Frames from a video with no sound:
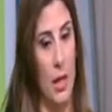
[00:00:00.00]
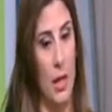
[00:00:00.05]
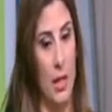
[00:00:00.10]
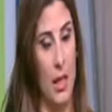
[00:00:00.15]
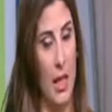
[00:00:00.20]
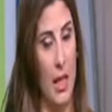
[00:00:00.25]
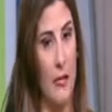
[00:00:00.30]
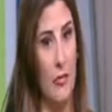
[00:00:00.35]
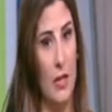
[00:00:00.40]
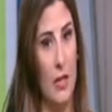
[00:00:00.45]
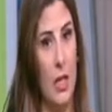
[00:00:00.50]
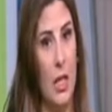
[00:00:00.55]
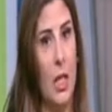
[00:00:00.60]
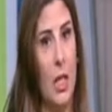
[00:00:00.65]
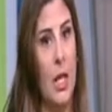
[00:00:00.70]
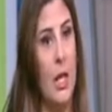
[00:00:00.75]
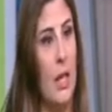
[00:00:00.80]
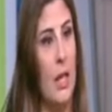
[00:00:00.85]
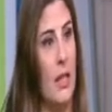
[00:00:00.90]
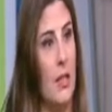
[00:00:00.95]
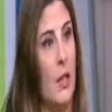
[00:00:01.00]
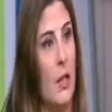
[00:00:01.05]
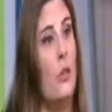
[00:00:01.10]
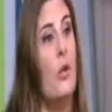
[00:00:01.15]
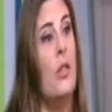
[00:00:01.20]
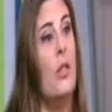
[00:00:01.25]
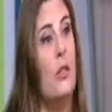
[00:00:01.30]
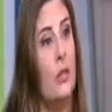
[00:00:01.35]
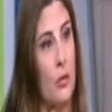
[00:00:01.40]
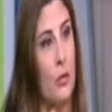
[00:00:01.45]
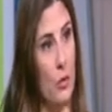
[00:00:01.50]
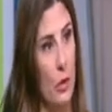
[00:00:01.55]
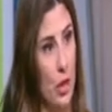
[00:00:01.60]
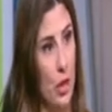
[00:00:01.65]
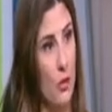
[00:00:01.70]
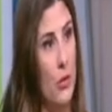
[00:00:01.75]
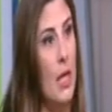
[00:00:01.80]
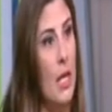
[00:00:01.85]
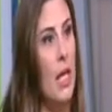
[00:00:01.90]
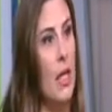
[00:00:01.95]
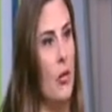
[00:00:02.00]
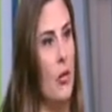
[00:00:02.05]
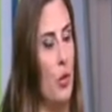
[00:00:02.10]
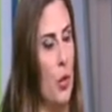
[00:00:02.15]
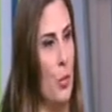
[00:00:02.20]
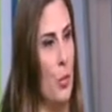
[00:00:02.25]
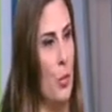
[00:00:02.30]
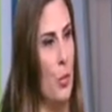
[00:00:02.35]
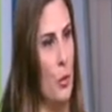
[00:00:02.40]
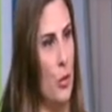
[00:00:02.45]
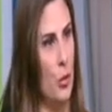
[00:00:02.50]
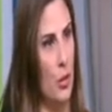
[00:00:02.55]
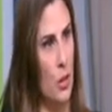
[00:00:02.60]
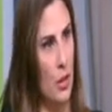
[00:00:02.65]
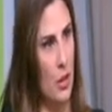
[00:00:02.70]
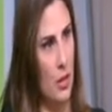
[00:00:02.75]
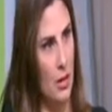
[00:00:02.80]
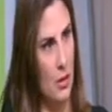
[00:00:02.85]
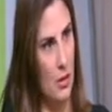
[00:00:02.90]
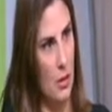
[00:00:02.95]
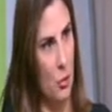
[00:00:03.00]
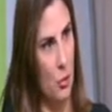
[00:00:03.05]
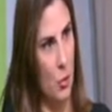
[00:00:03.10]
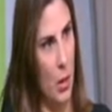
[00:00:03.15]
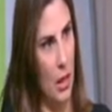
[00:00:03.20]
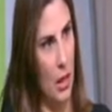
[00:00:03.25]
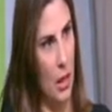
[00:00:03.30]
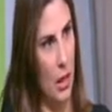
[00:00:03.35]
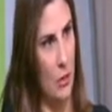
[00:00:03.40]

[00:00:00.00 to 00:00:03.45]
given is going to create job opportunities as well.